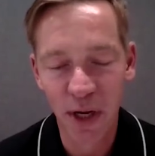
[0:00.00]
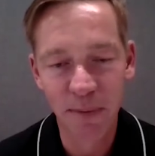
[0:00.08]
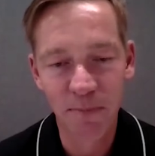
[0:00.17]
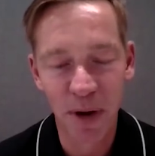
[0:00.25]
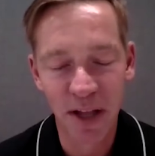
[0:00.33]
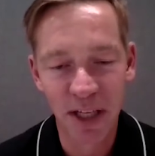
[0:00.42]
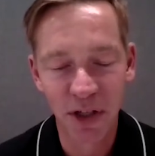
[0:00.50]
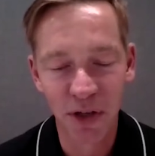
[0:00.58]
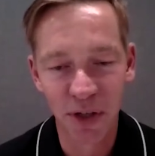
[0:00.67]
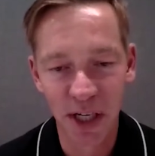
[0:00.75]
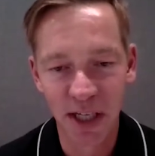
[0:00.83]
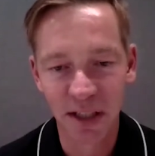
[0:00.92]
we, I think,
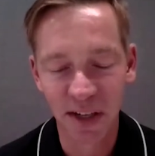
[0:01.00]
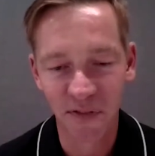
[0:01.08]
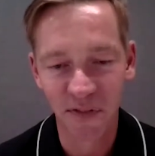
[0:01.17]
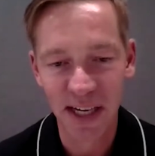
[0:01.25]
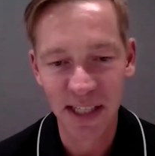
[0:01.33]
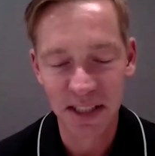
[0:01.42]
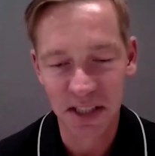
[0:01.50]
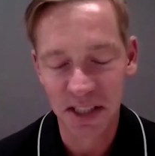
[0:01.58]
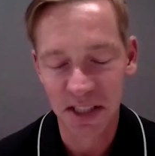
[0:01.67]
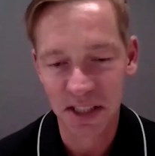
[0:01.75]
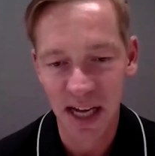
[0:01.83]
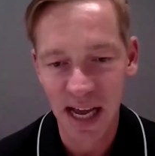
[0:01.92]
uniquely face at
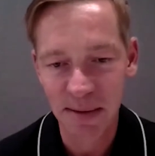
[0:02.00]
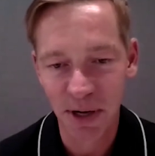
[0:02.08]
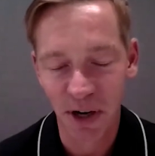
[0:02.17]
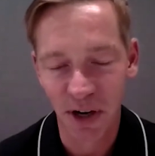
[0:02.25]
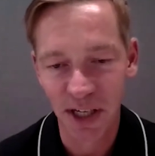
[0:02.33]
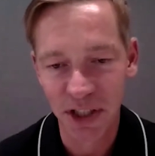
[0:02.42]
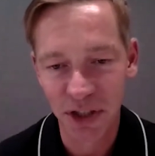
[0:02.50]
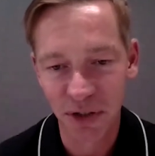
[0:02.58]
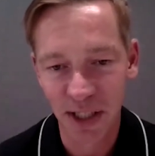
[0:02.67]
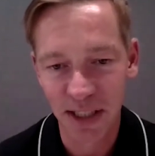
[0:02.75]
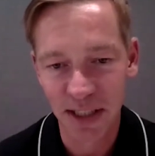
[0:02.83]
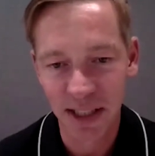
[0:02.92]
this time in our
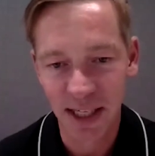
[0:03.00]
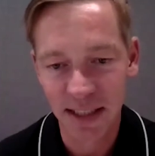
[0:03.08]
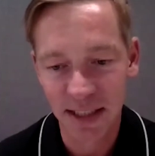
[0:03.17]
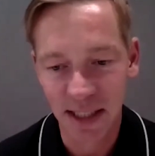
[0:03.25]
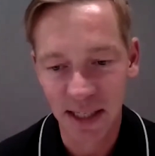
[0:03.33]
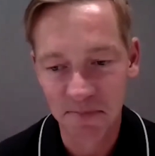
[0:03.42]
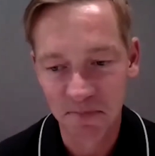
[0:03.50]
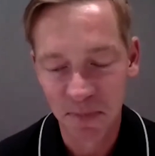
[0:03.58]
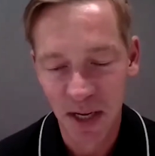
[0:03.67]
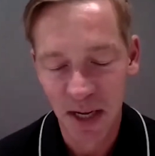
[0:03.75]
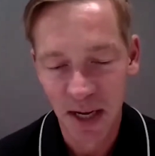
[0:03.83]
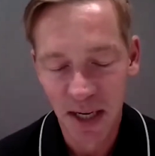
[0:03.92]
history as a
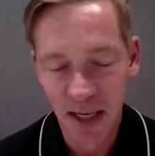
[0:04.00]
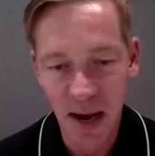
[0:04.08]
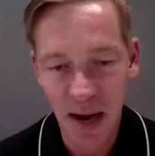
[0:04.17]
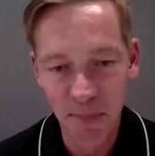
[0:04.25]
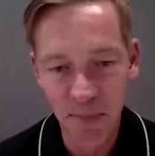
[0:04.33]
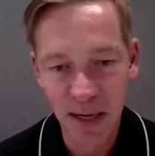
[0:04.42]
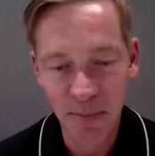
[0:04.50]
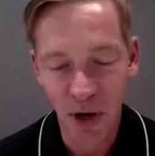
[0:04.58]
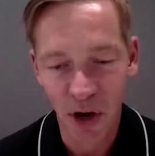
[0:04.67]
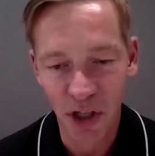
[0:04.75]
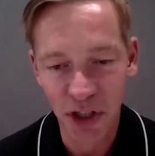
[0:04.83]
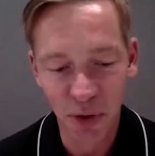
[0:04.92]
company,
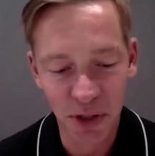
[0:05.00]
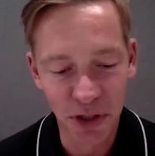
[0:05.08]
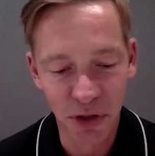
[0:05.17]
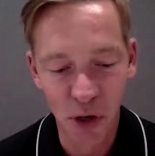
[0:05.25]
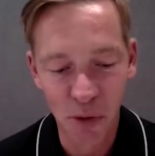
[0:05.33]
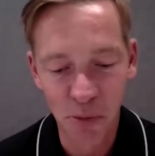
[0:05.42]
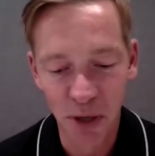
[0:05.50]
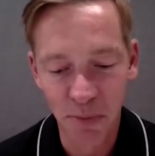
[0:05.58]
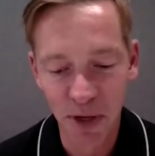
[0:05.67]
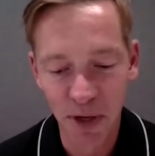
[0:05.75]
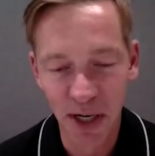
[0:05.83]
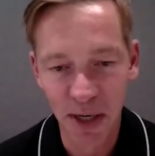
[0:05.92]
but also as a global
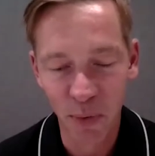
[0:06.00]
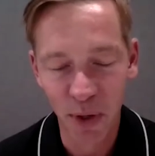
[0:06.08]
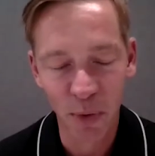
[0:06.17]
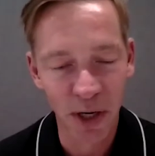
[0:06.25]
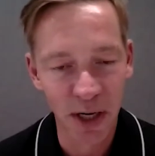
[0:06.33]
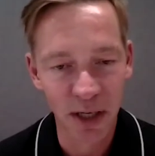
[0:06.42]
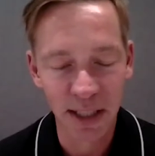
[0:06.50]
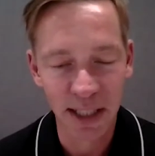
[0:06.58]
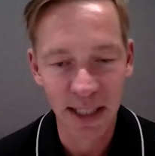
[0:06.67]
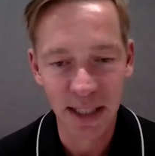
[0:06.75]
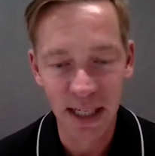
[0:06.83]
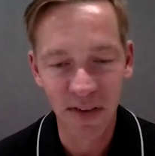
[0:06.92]
community, we were gonna
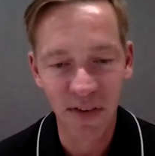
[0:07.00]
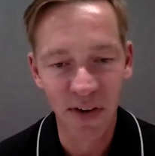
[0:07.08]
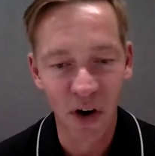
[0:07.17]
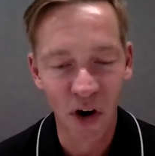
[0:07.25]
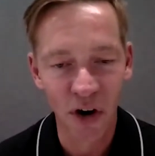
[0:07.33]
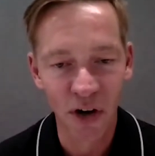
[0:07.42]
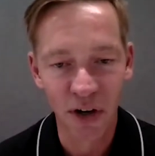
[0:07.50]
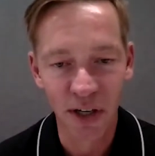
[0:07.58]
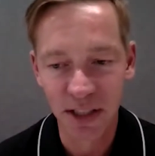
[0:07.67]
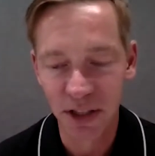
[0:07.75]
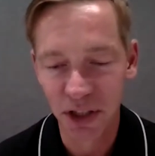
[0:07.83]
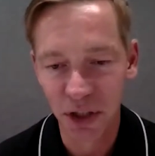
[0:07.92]
lean even harder
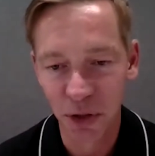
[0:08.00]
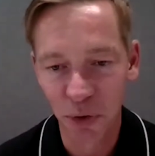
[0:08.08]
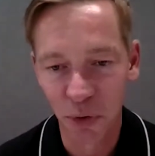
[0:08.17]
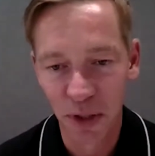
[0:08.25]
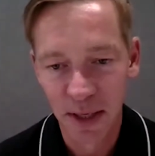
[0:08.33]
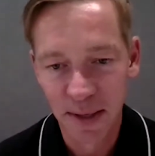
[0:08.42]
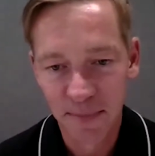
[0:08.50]
into